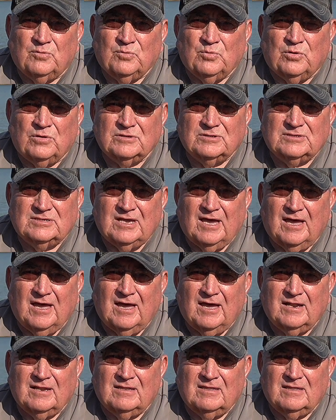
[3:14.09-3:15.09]
on one
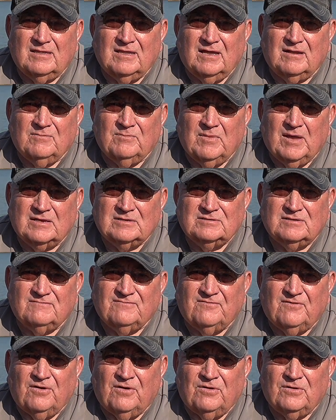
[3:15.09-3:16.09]
side that makes it
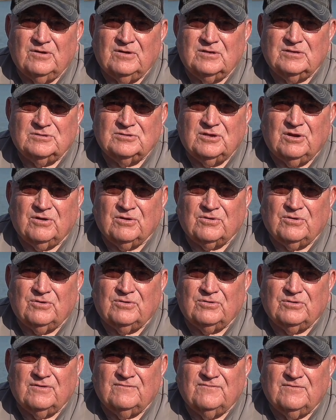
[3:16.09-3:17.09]
fall in a
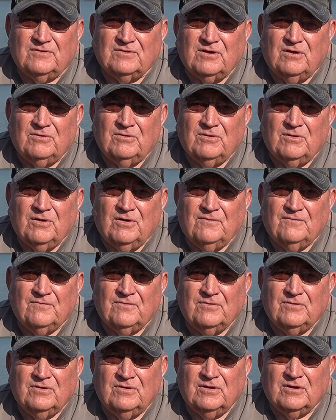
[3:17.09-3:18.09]
circle, and if you turn it
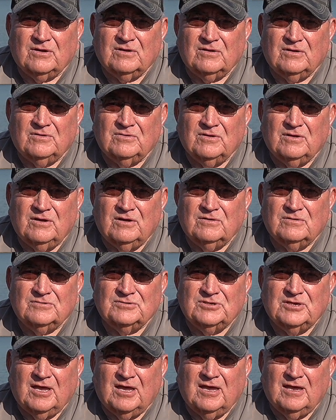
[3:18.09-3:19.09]
over and hook it on the other
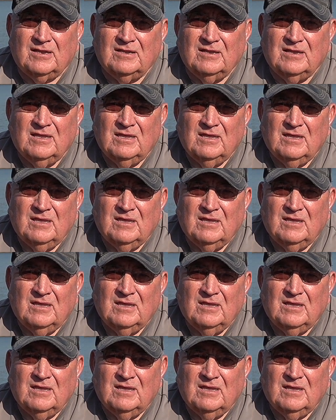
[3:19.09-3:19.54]
side,